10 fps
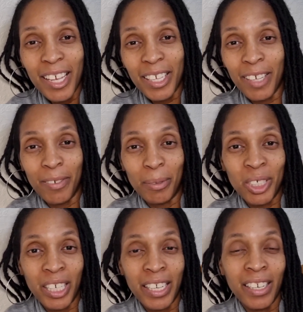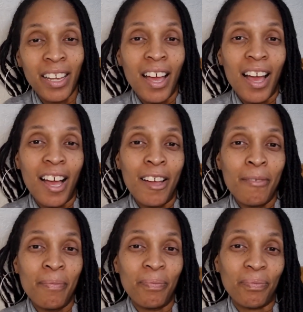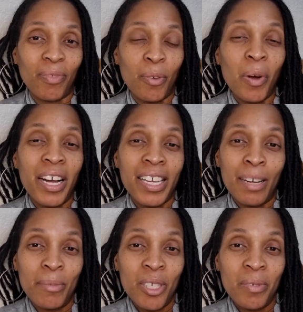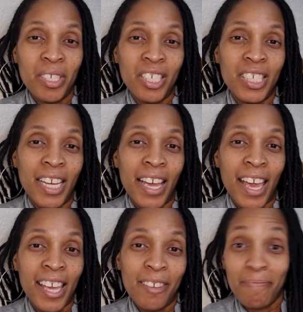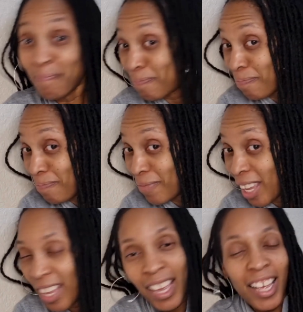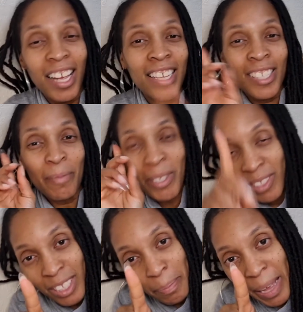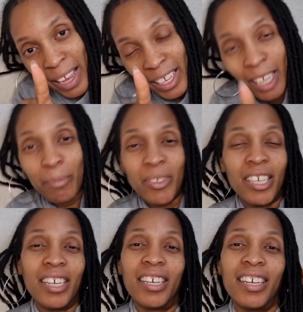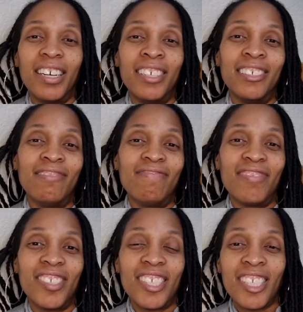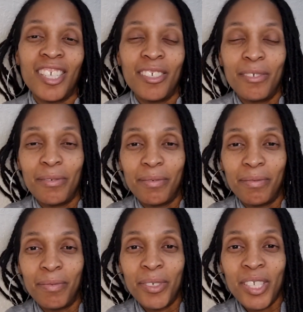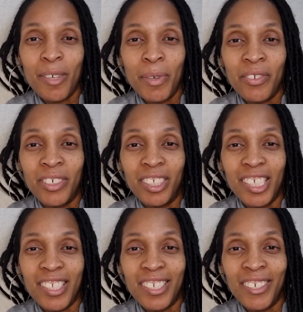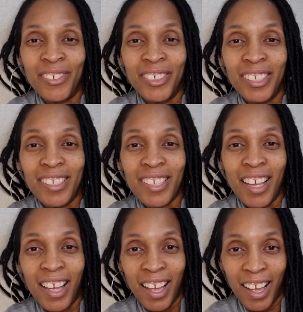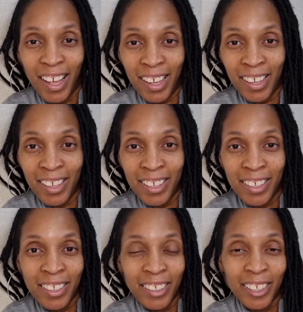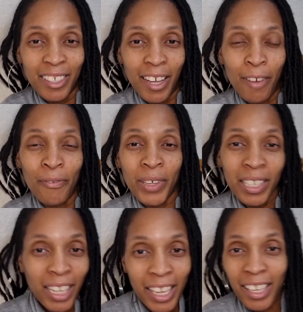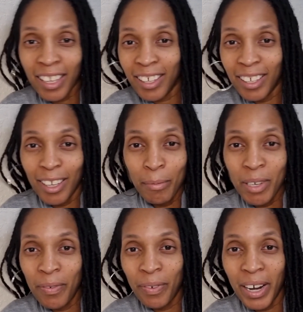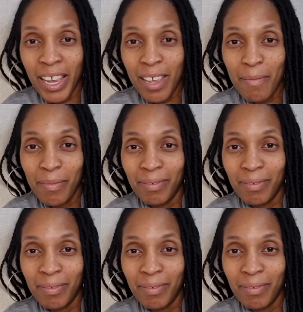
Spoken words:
Give up trying. What I am doing today is I'm using the back camera. So we'll see whether or not there's a difference. I feel like I'm in frame.